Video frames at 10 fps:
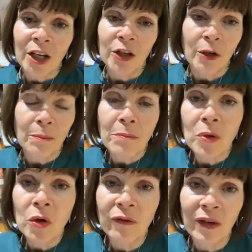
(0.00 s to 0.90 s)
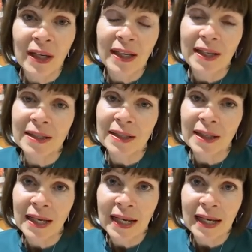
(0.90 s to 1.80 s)
You can move it
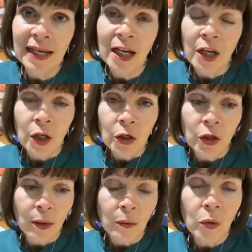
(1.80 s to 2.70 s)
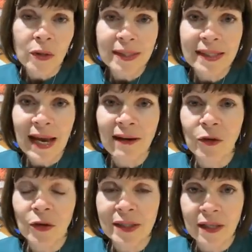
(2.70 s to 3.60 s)
easily, you know, and what's there
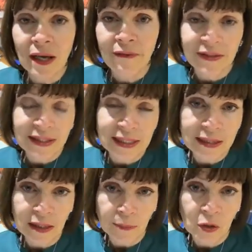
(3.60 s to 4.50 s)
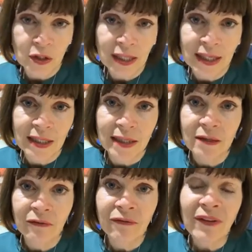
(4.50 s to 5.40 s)
on the surface, this
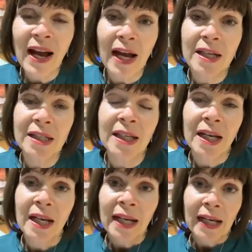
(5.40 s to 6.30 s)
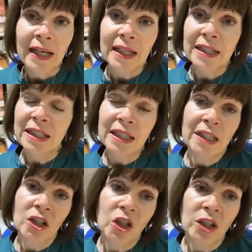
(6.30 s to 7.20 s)
subcutaneous fat, is
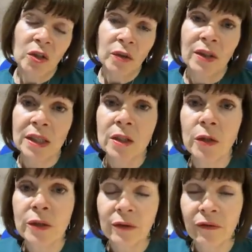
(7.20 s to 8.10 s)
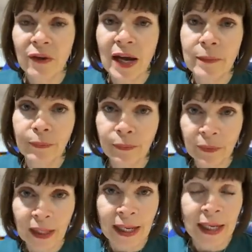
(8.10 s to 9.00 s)
just sort of this looser fat,
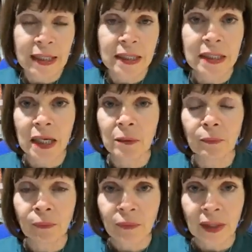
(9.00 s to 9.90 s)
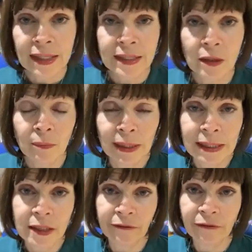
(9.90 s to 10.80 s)
and is
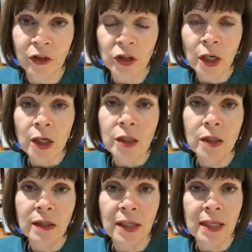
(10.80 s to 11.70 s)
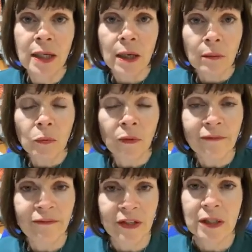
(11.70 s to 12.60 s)
completely different to the more
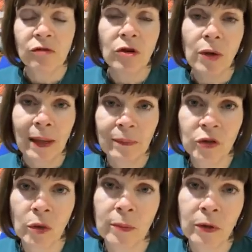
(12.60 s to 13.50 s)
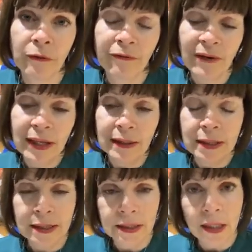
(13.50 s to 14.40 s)
visceral abdominal fat
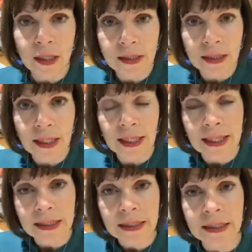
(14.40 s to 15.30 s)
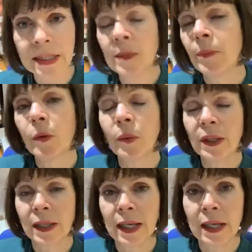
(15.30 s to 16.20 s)
that starts to collect deeper
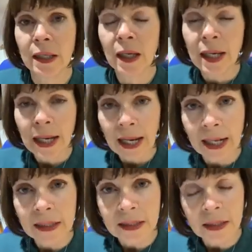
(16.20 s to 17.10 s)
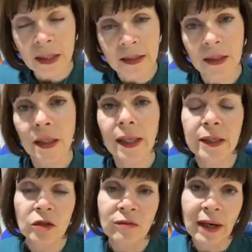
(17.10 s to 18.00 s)
within and starts to
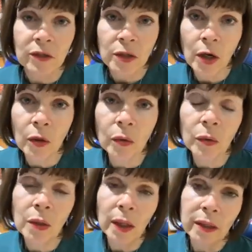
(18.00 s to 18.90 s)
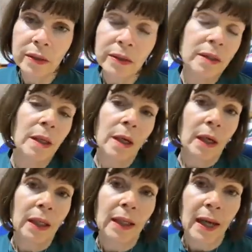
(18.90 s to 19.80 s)
collect around our organs
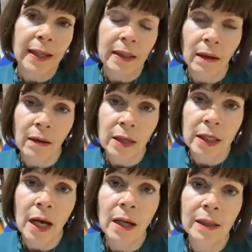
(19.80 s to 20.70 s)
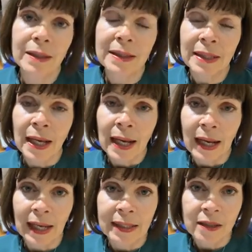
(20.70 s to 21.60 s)
like our lungs
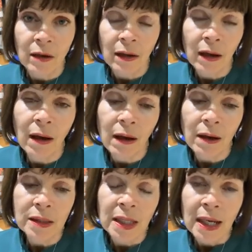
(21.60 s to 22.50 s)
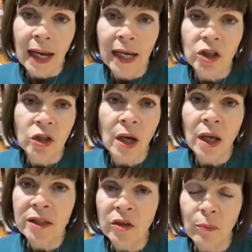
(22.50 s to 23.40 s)
and our heart. And you
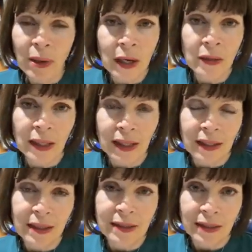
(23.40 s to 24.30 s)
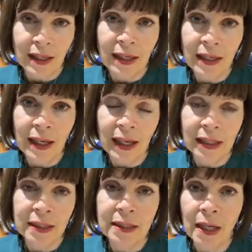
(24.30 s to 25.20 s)
can't sort of poke it easily.
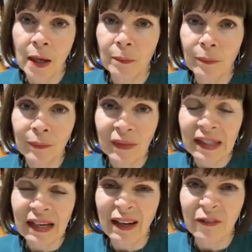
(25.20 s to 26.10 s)
And yeah, I've